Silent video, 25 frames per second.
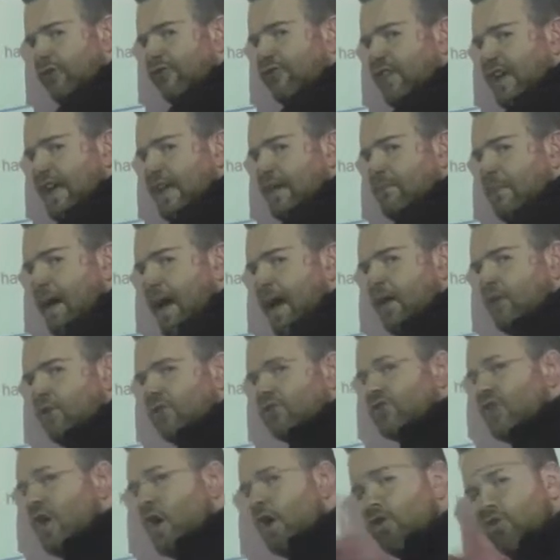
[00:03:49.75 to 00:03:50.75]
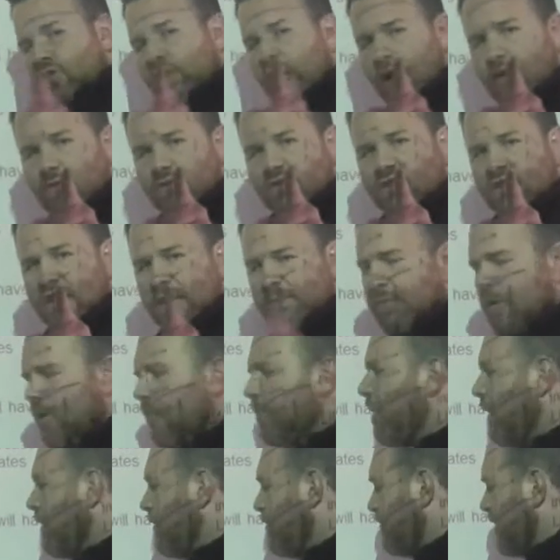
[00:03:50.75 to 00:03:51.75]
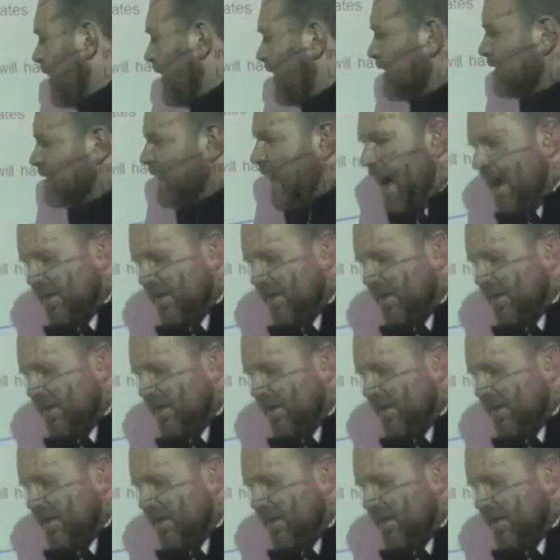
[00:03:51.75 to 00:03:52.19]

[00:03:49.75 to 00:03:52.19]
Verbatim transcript: females. Don't slip up on things